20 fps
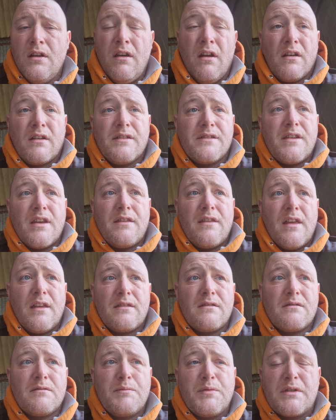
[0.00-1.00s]
Yeah, because
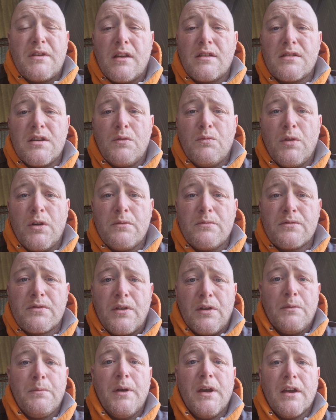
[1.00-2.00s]
that's potentially what it was
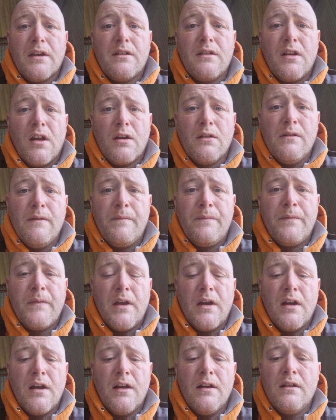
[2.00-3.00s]
going to be. You know,
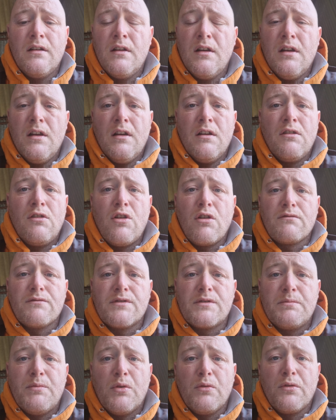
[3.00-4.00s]

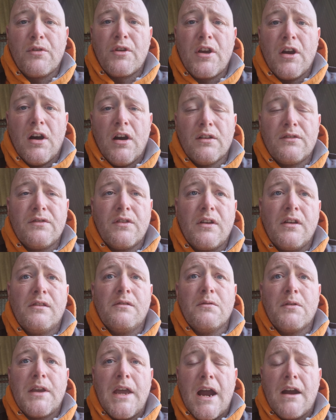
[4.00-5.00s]
Lawrence bought the car, took it
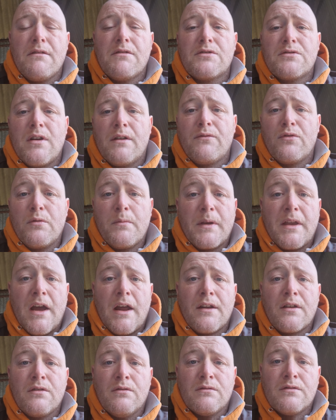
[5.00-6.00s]
to a garage to have all the
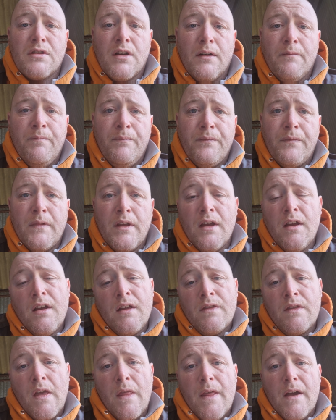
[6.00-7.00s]
mechanicals done.
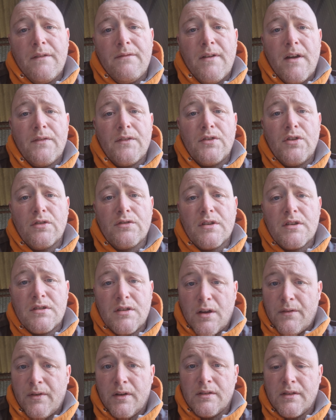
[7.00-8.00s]
Then they found the dodgy
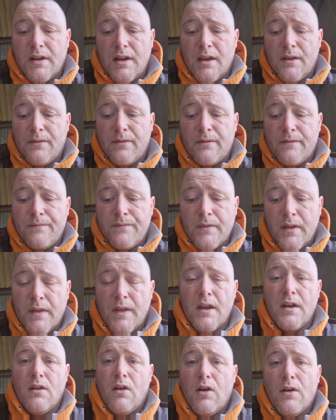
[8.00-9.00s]
stuff underneath, and
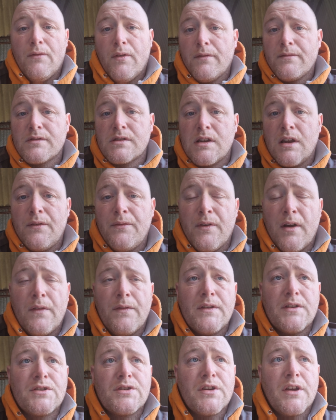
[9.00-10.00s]
then I've obviously
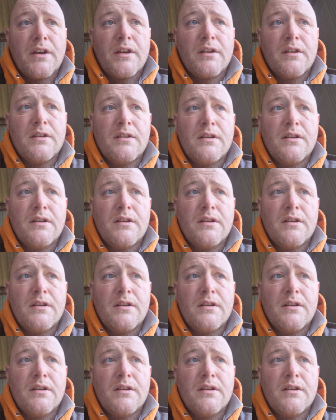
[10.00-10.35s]
found this shit.